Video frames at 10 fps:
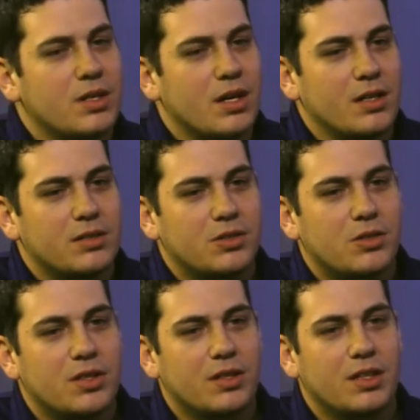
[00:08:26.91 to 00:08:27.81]
Uh, so
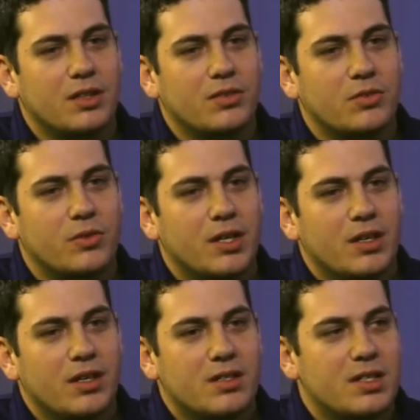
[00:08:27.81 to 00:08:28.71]
you got to think of
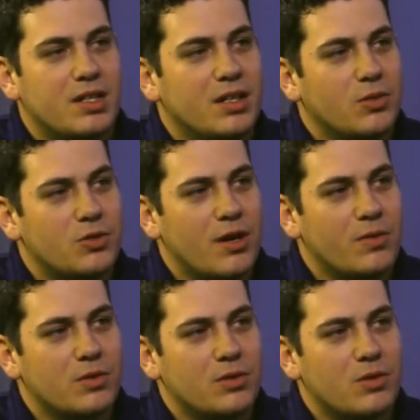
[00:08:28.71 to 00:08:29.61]
CDL
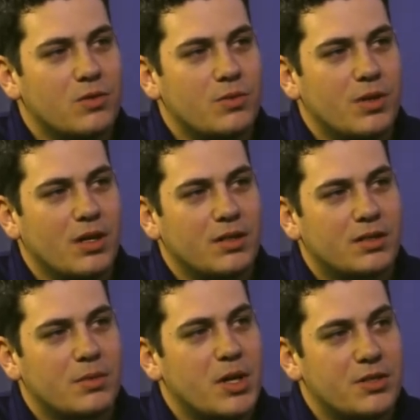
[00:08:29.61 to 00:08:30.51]
drivers, so uh,
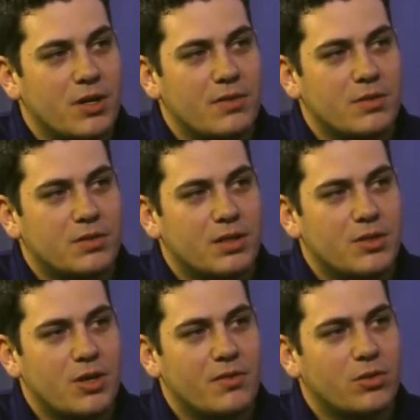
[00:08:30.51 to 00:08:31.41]
semi drivers. They
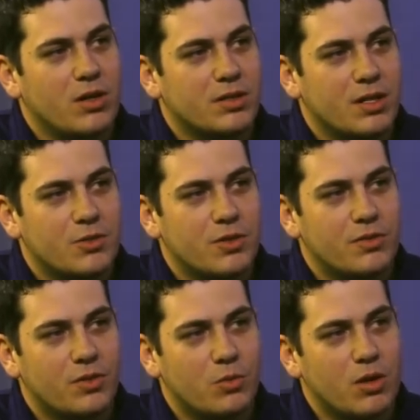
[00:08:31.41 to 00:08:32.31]
drive across country
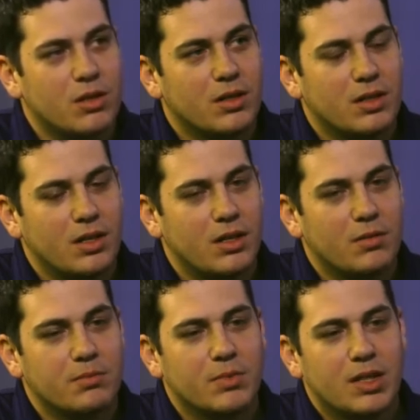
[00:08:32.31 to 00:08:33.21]
for work.
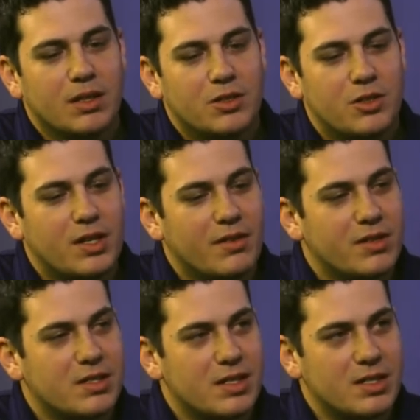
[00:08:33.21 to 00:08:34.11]
Um, so you have
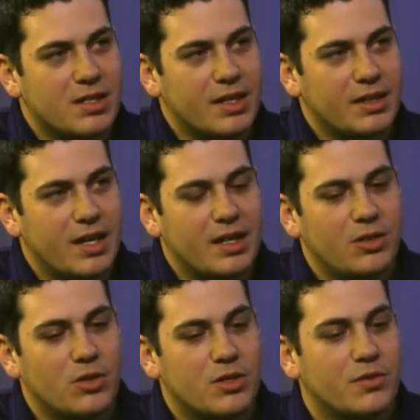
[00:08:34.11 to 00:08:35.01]
incidents like that.
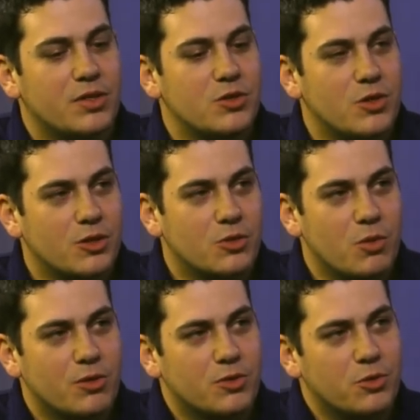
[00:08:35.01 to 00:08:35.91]
You also have construction
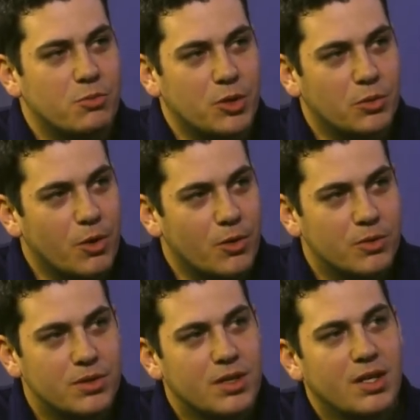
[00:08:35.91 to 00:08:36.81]
workers who build roads.